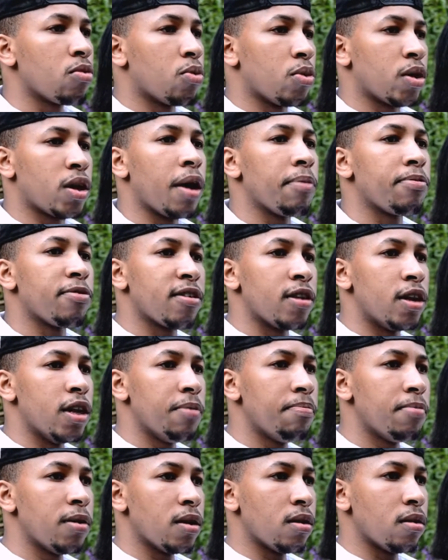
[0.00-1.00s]
kept
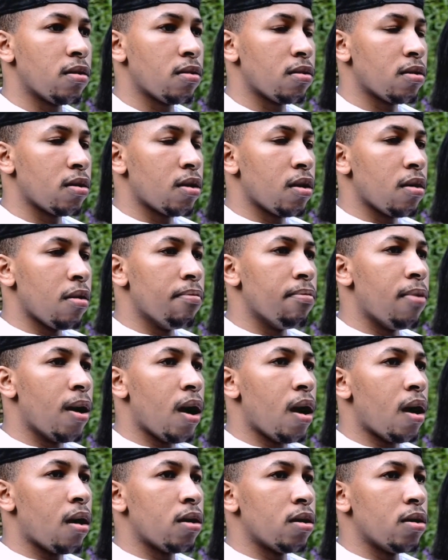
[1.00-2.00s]
sleeping,
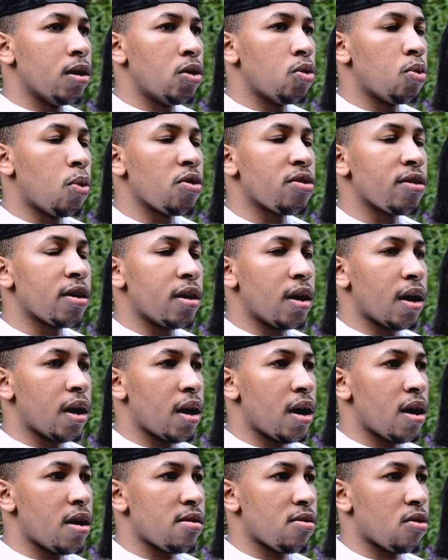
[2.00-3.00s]
but it wasn't the
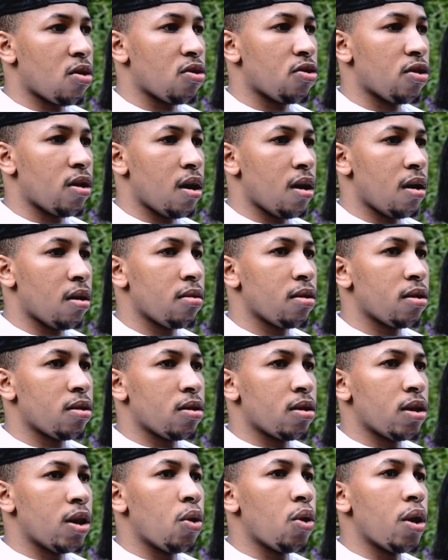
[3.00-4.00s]
case, because
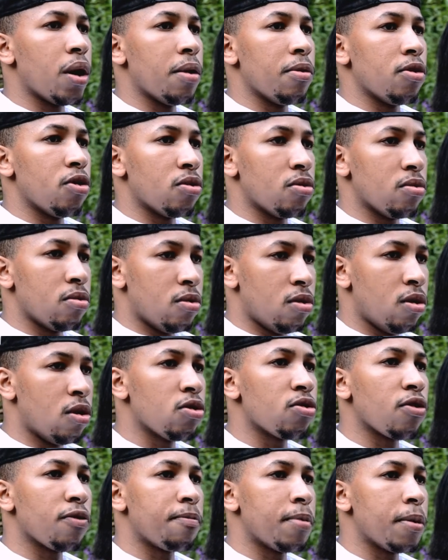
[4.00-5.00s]
there were
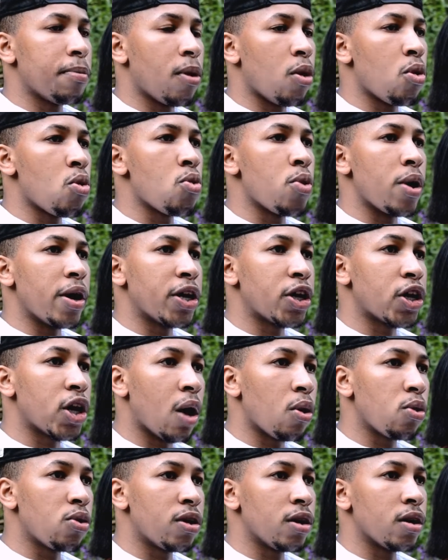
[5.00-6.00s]
lots of people who were
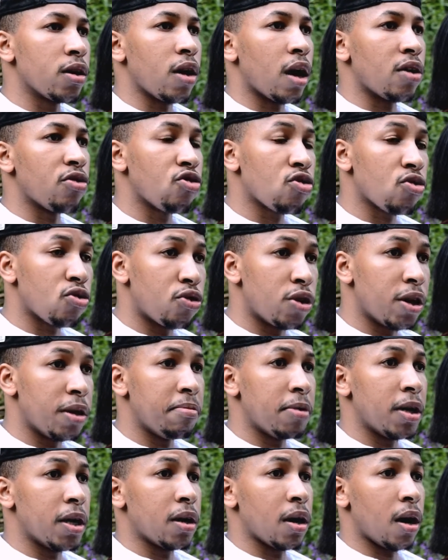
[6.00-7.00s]
shouting and
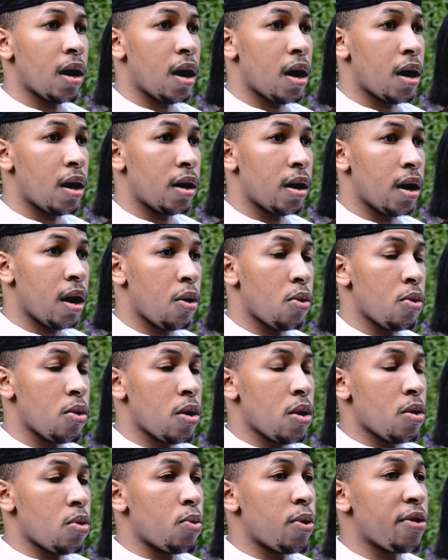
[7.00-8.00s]
screaming, and
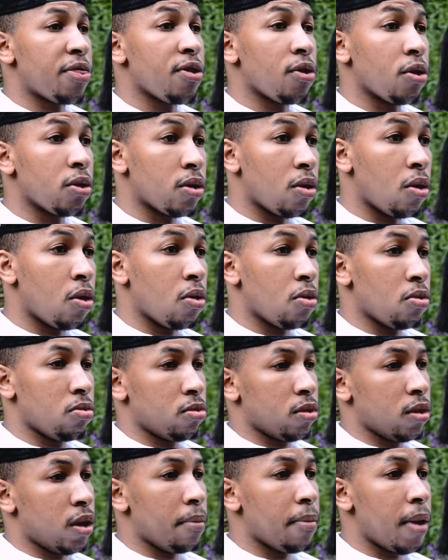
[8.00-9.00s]
we thought, oh,
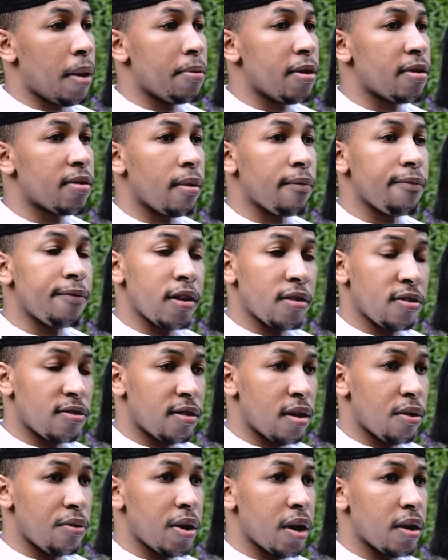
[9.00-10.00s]
there might be something
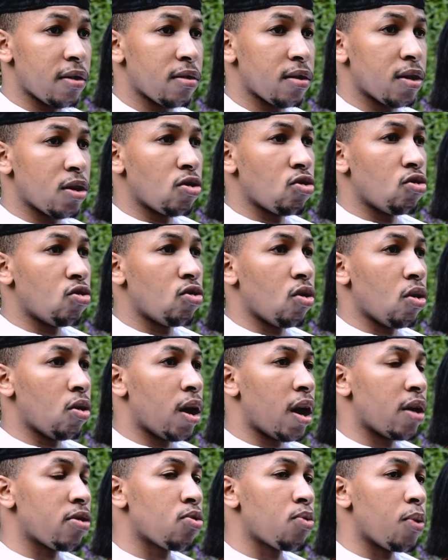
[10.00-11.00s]
serious. So
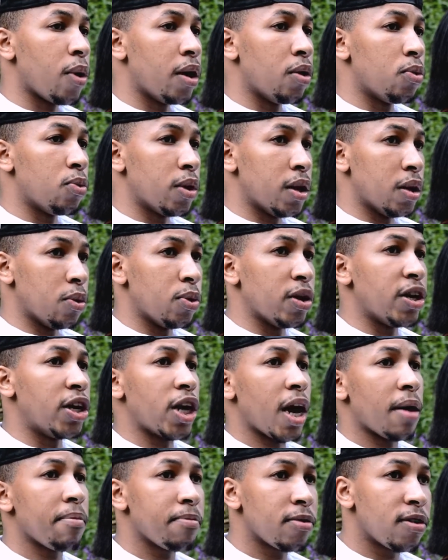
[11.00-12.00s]
that's when we
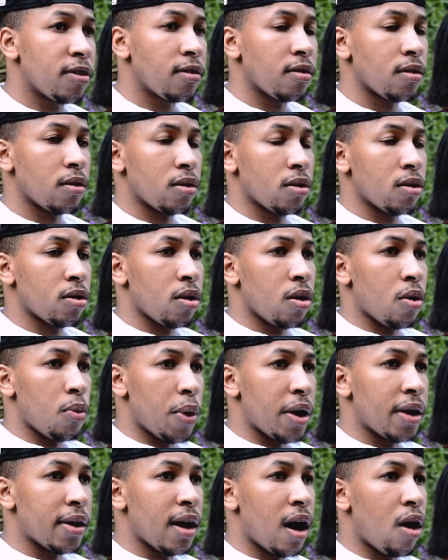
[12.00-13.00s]
jumped,
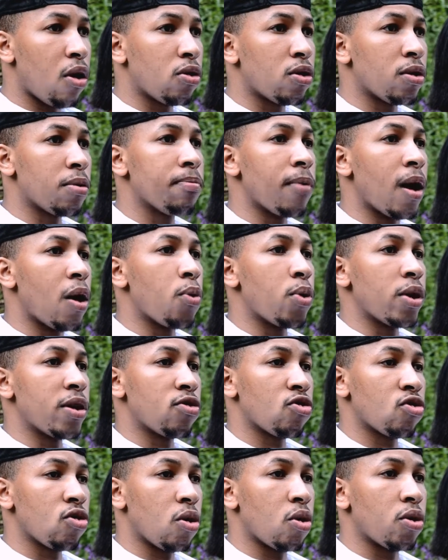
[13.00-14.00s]
went out, but we
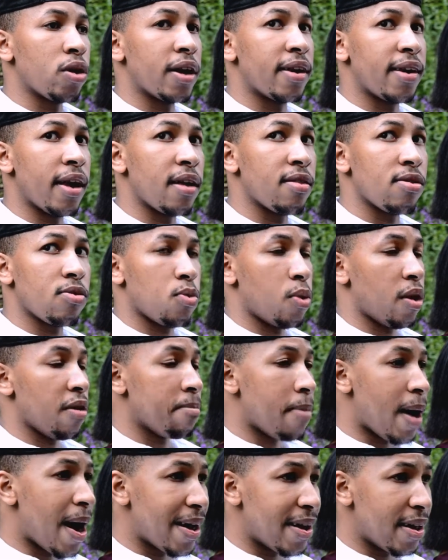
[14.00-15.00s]
saw the tents were
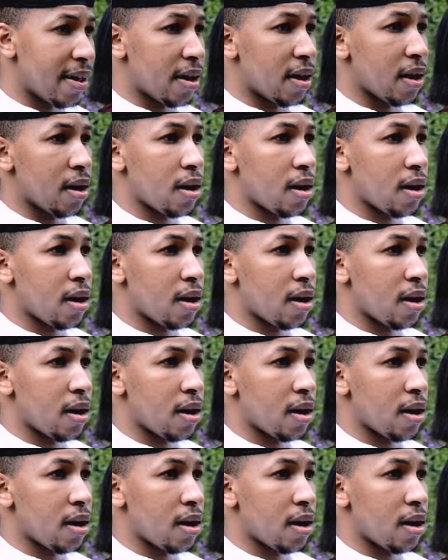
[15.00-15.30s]
burning.